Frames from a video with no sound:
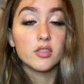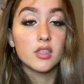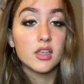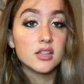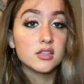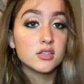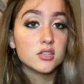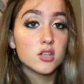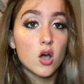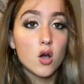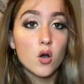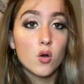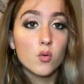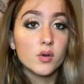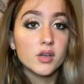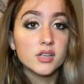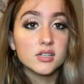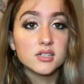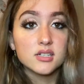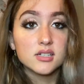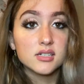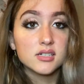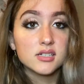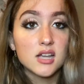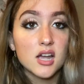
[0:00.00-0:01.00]
It's
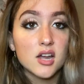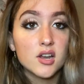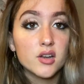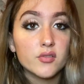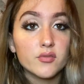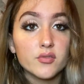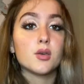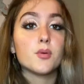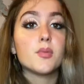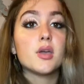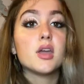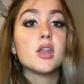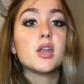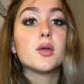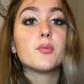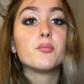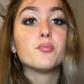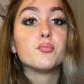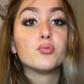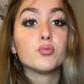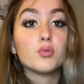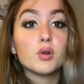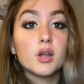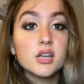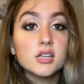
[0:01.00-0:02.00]
always inside of you, and
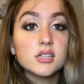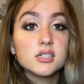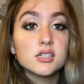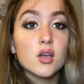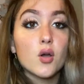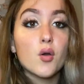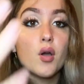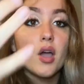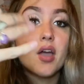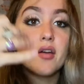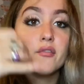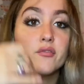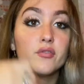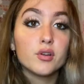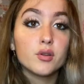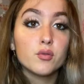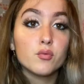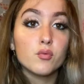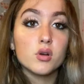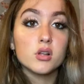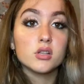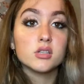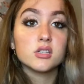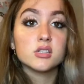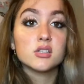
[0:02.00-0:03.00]
it brings out
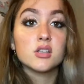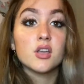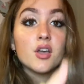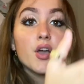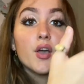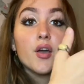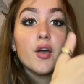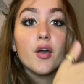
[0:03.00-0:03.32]
everyone's